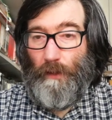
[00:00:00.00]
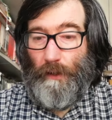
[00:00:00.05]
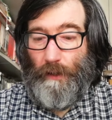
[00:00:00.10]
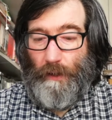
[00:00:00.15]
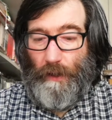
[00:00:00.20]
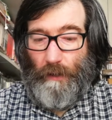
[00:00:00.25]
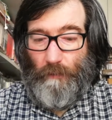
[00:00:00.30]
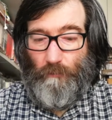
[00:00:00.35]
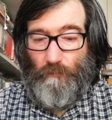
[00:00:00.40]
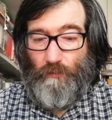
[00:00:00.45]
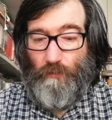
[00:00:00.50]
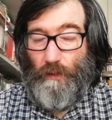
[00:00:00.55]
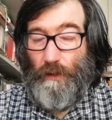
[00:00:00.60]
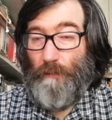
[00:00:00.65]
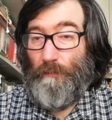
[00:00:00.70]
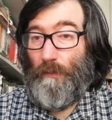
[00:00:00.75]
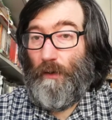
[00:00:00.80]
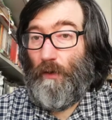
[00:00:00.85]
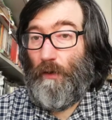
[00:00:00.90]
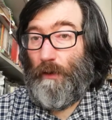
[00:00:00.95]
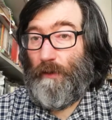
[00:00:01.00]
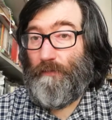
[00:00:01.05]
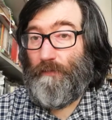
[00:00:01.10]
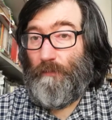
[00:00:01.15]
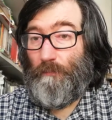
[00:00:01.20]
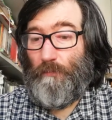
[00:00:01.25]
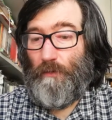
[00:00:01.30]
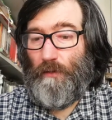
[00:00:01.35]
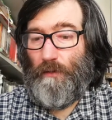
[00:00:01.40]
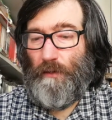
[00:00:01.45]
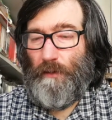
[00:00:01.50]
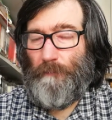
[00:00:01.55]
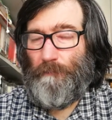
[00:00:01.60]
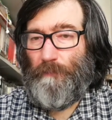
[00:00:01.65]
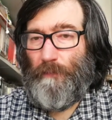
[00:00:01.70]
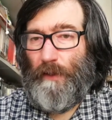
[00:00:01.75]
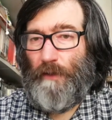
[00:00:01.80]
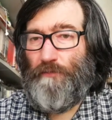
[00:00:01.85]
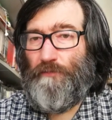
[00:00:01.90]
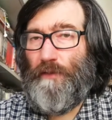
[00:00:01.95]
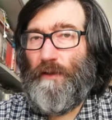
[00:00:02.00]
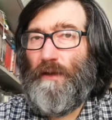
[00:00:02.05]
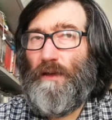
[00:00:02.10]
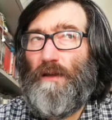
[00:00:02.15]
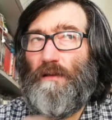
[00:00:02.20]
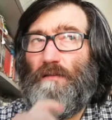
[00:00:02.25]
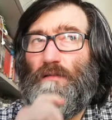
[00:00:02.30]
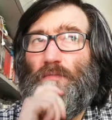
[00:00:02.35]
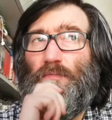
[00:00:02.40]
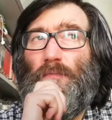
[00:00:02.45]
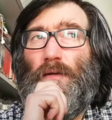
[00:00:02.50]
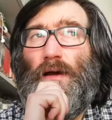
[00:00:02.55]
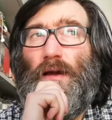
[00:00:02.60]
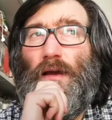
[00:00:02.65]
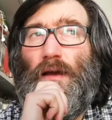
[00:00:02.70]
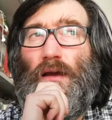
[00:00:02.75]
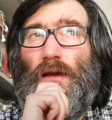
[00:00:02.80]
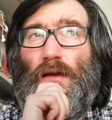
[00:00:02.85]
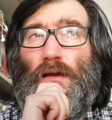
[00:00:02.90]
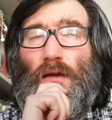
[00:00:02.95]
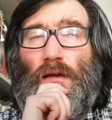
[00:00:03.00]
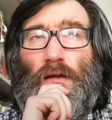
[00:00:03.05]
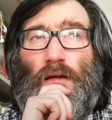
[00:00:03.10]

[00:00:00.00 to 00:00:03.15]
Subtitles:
came from Luxembourg. I think it's my